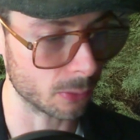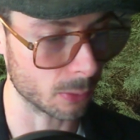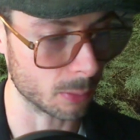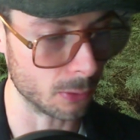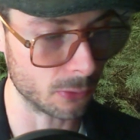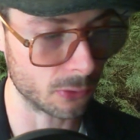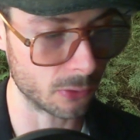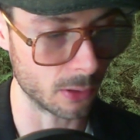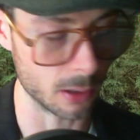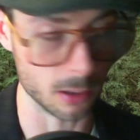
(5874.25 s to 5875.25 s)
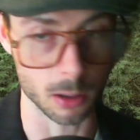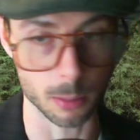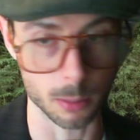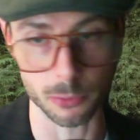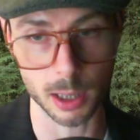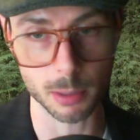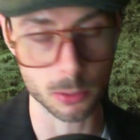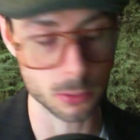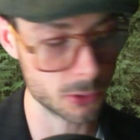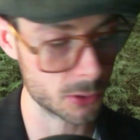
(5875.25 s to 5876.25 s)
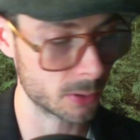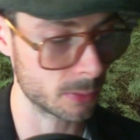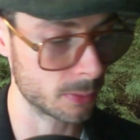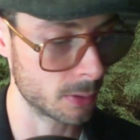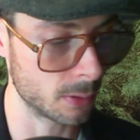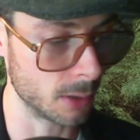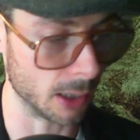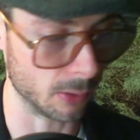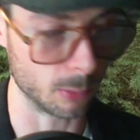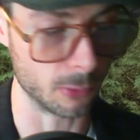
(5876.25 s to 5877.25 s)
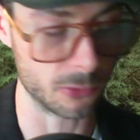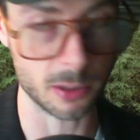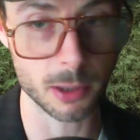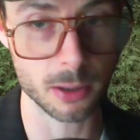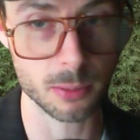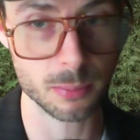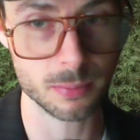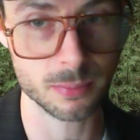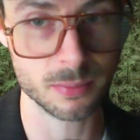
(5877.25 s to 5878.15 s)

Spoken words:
it removes the harmful chemicals. It removes some of them,